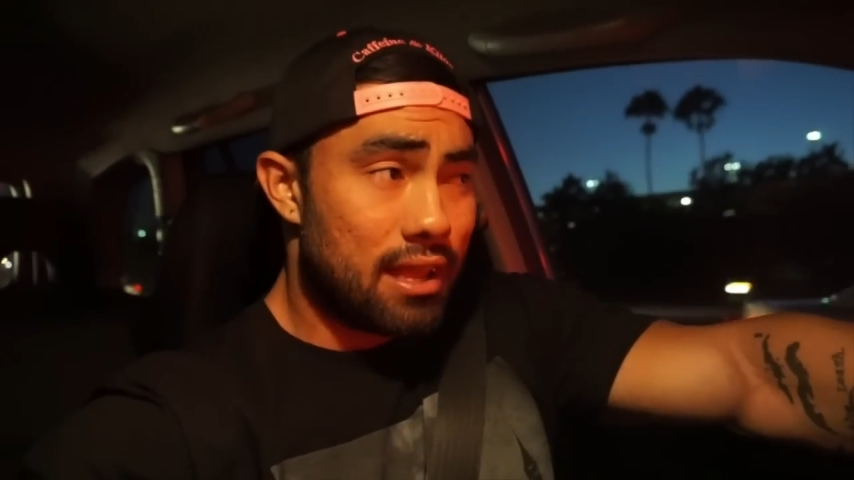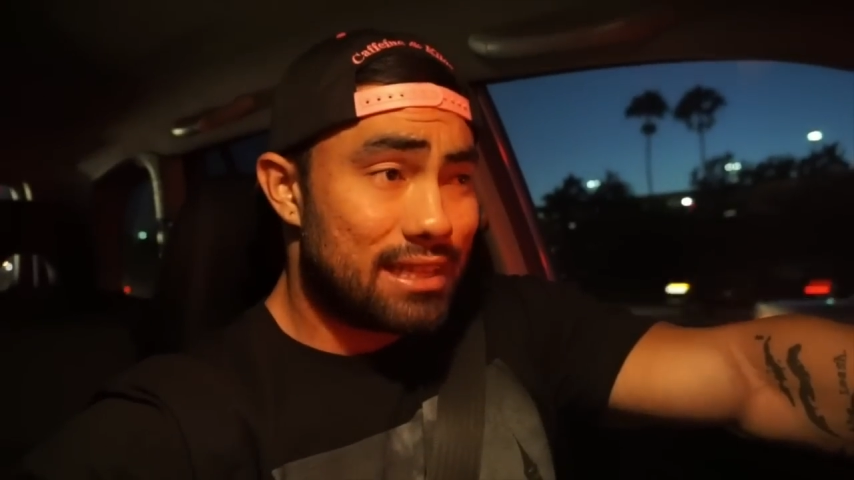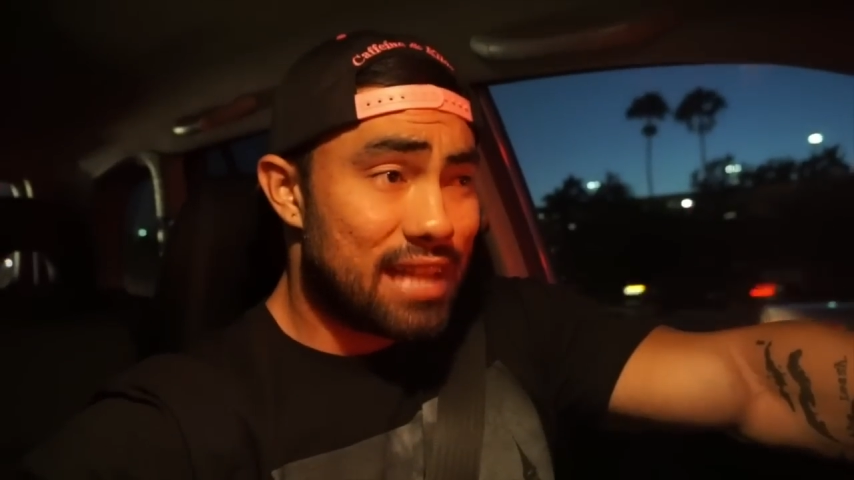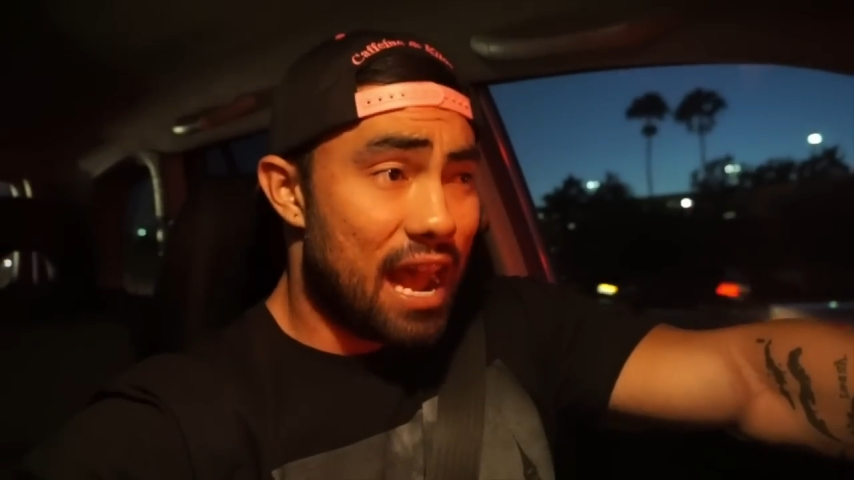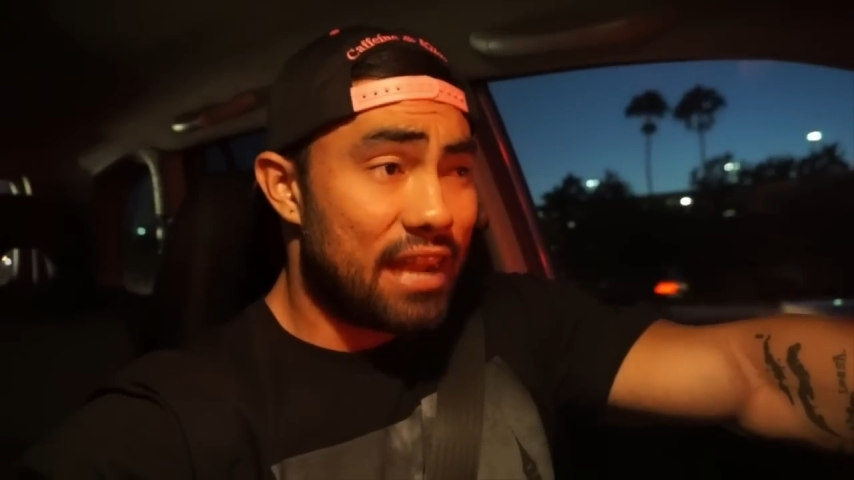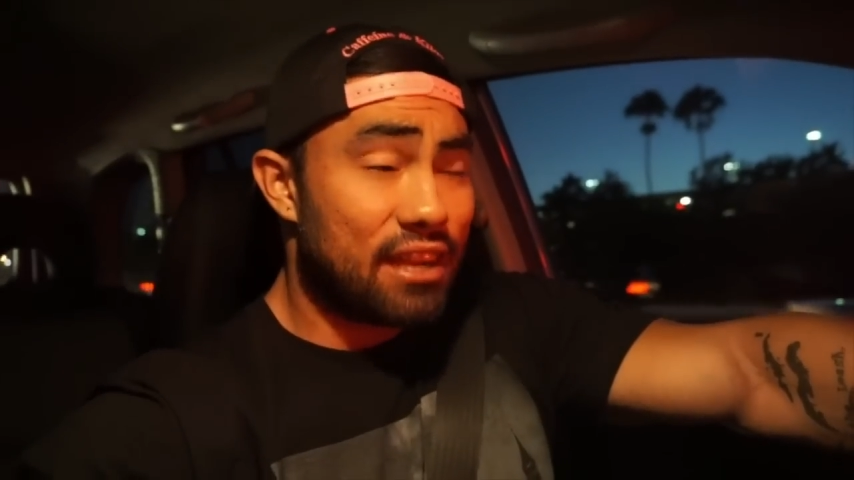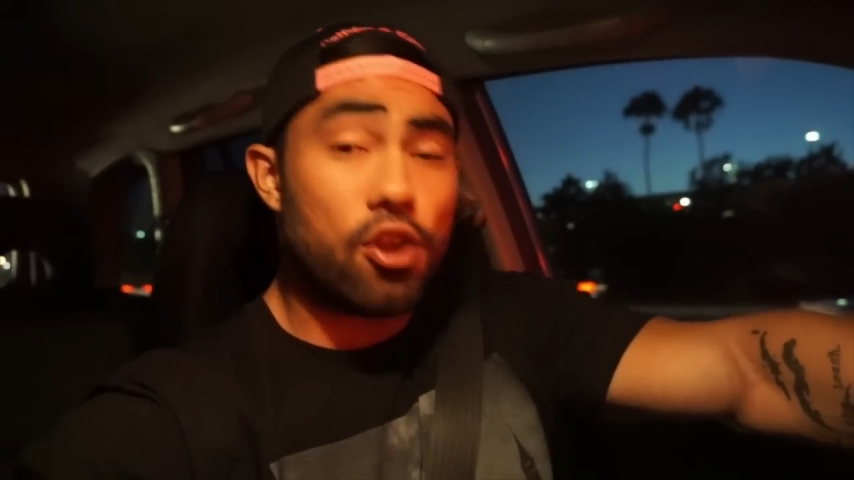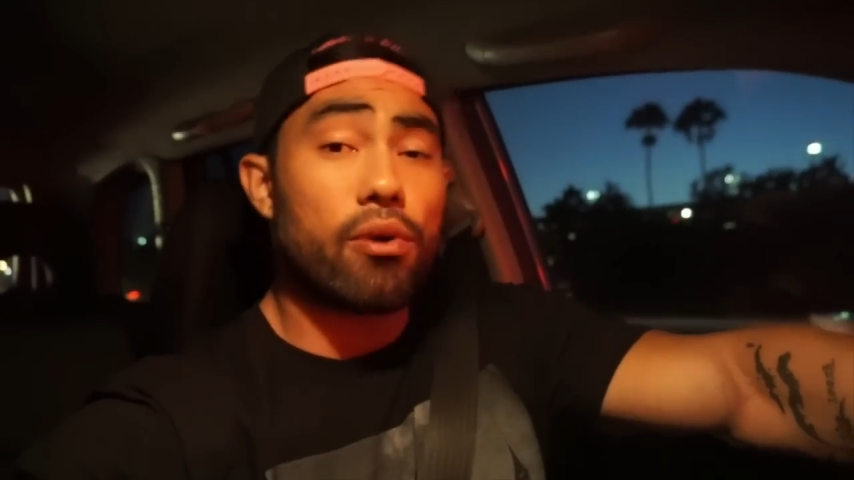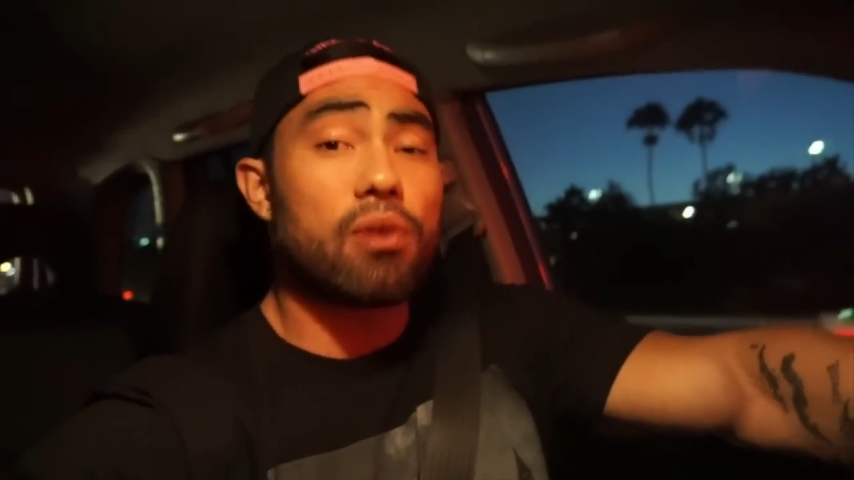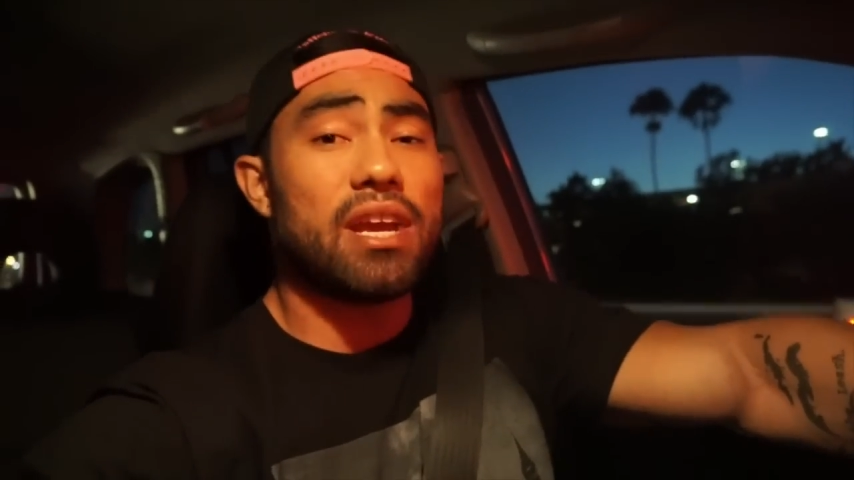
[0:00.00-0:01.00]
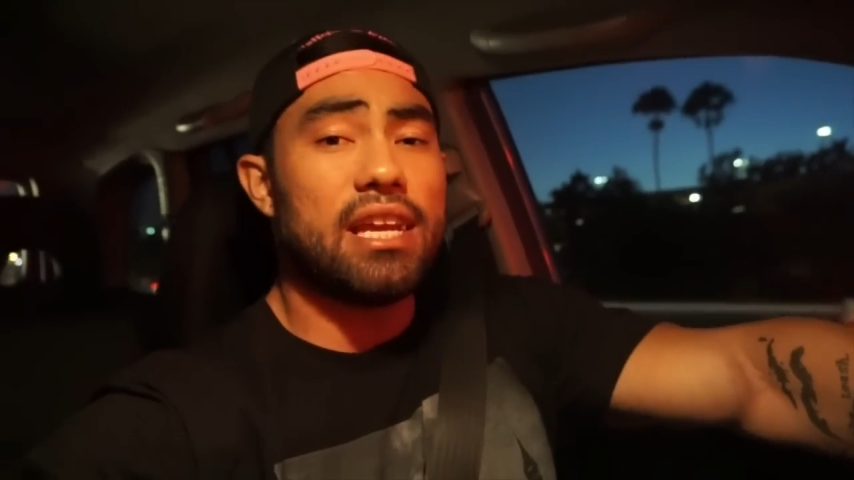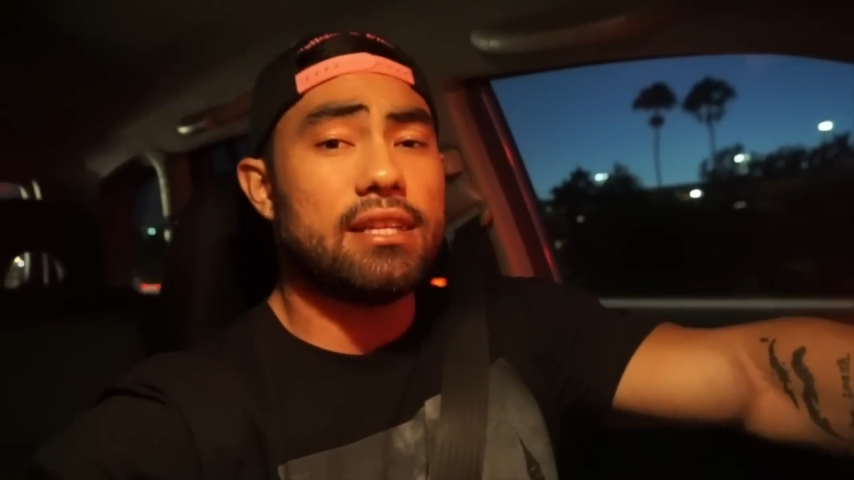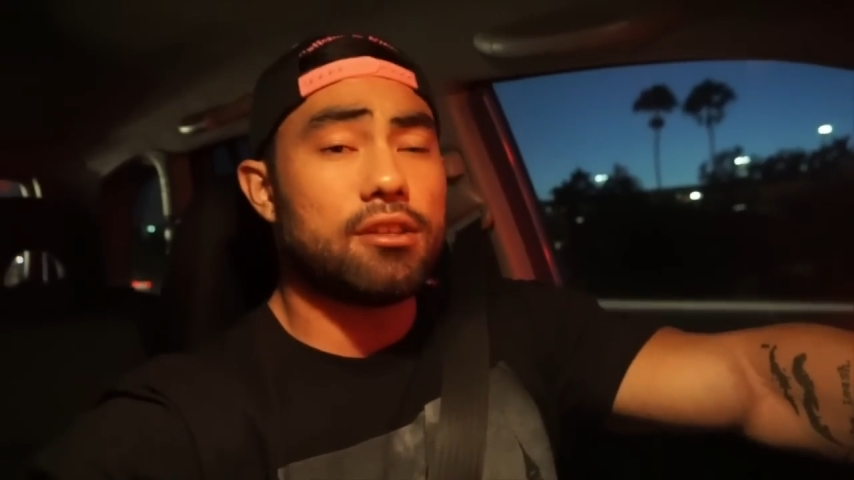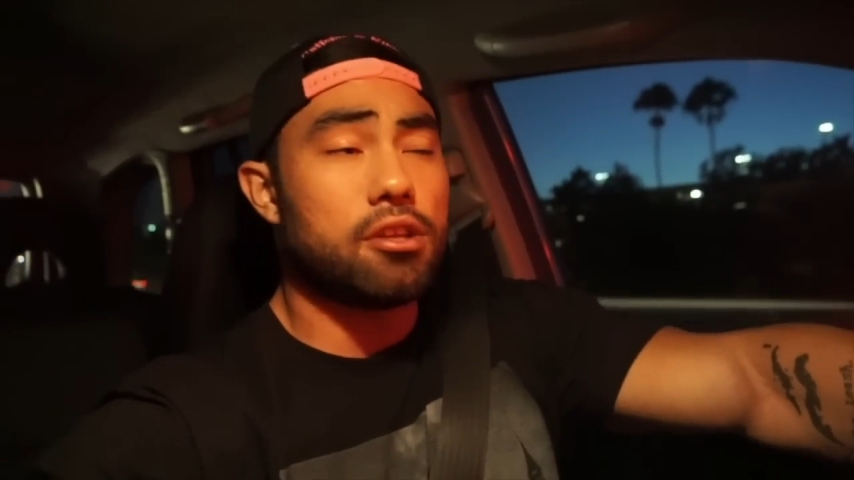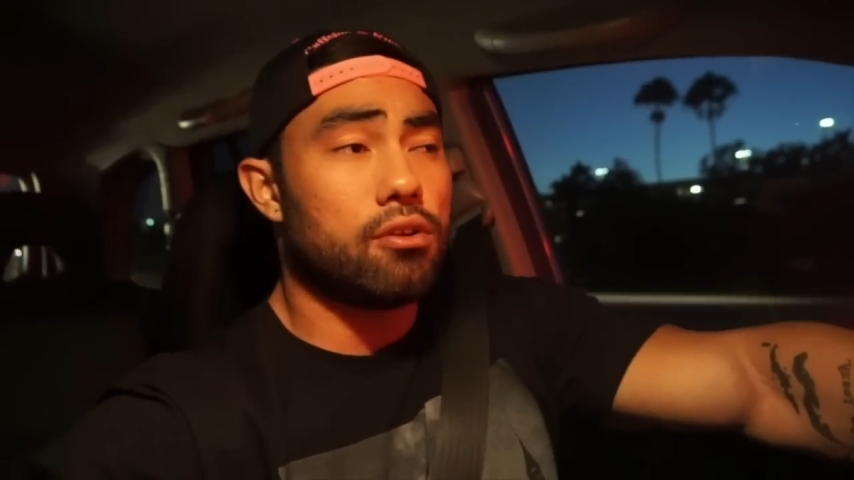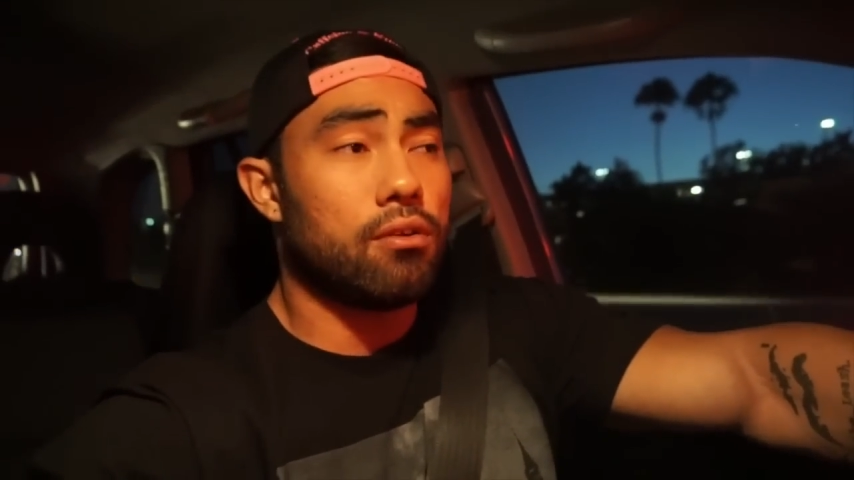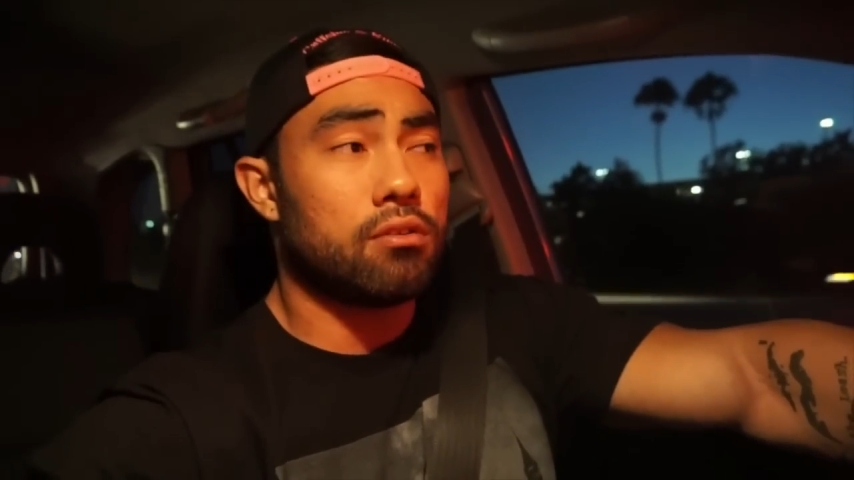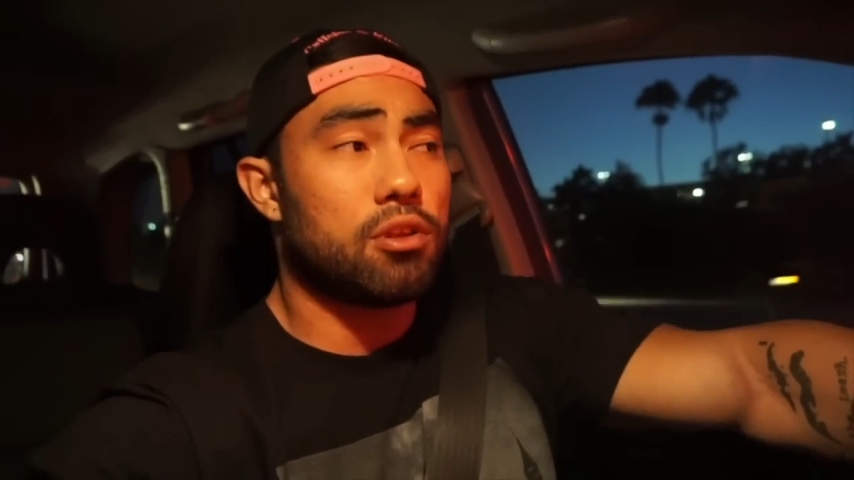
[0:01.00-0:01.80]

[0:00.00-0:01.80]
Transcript: his diet and doing what he needs to do